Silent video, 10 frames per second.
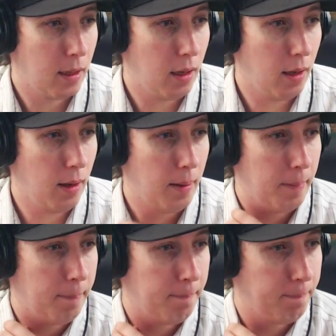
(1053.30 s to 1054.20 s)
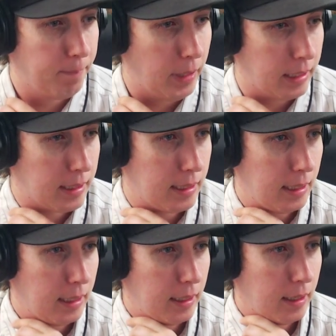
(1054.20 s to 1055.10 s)
Let's
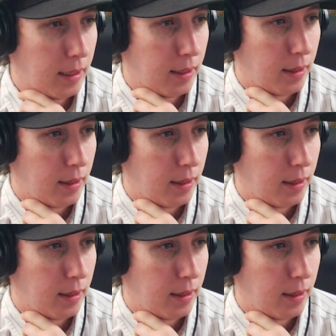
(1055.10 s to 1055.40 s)
see.